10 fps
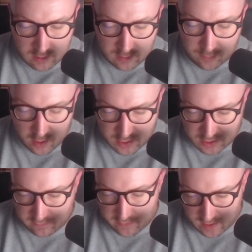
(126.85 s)
The brush
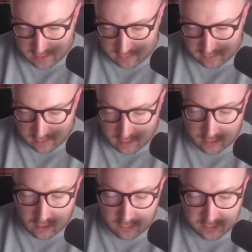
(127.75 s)
invades, then
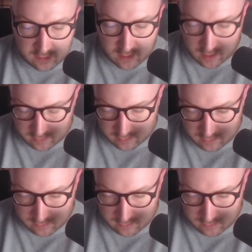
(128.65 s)
engulfs his hut.